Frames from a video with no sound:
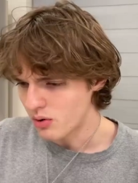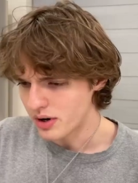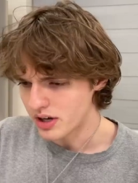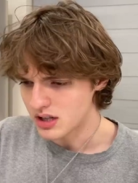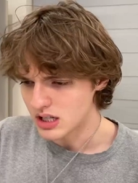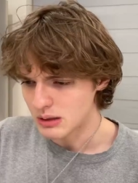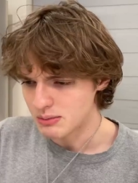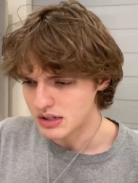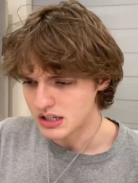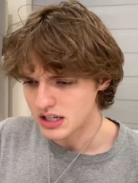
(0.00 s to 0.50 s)
Wait,
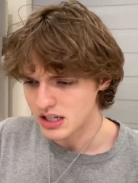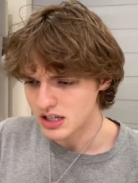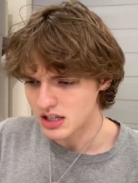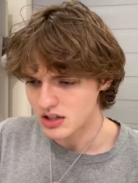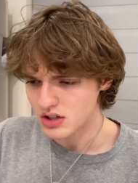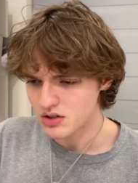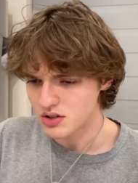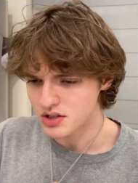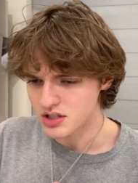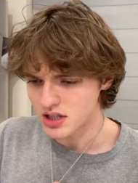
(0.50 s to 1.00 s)
let me
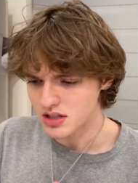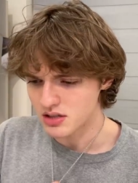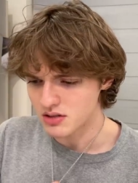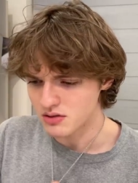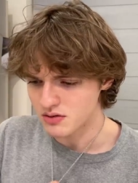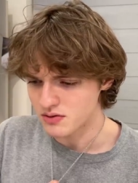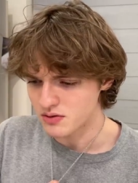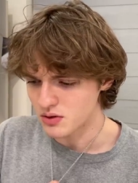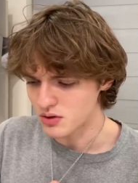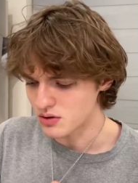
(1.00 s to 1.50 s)
get, you sent a
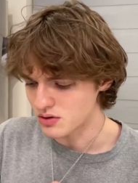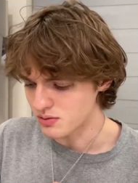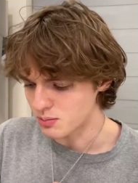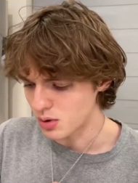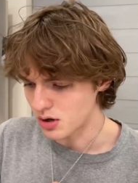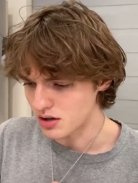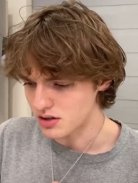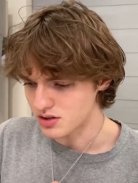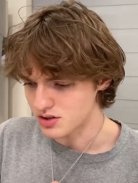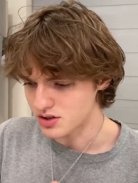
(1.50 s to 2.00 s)
full
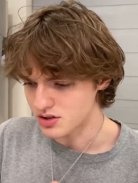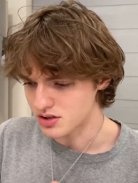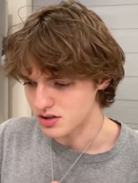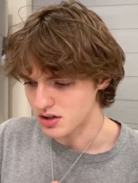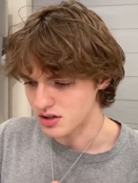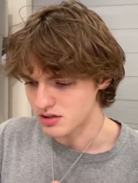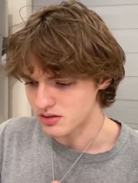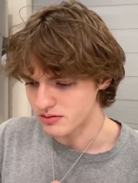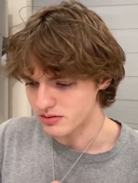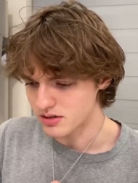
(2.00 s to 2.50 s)
body shot of